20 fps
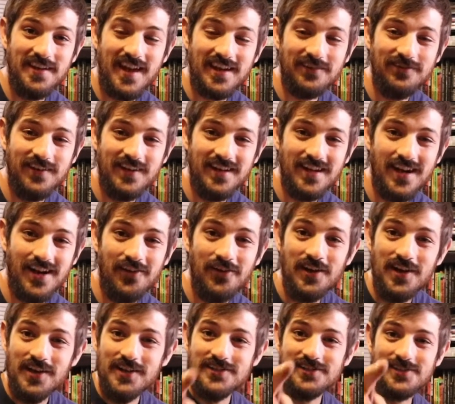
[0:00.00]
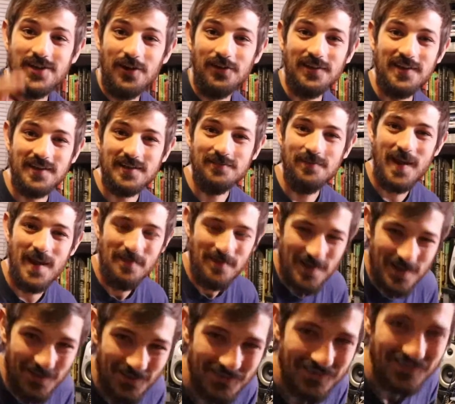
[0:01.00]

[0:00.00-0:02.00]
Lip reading: next video. Skull Leaks, baby.